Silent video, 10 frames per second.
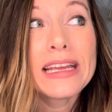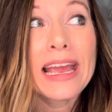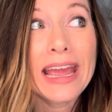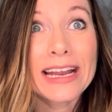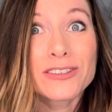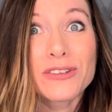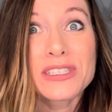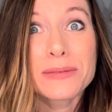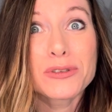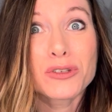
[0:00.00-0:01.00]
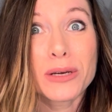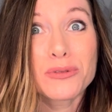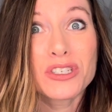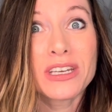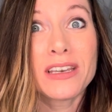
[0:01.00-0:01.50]
candle
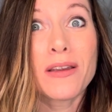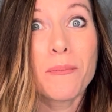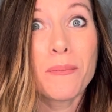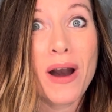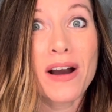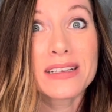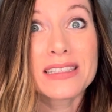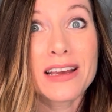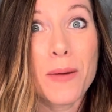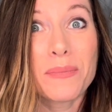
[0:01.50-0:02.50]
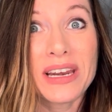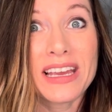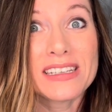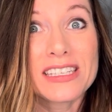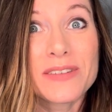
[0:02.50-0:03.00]
subscription box
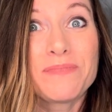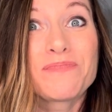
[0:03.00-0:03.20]
companies.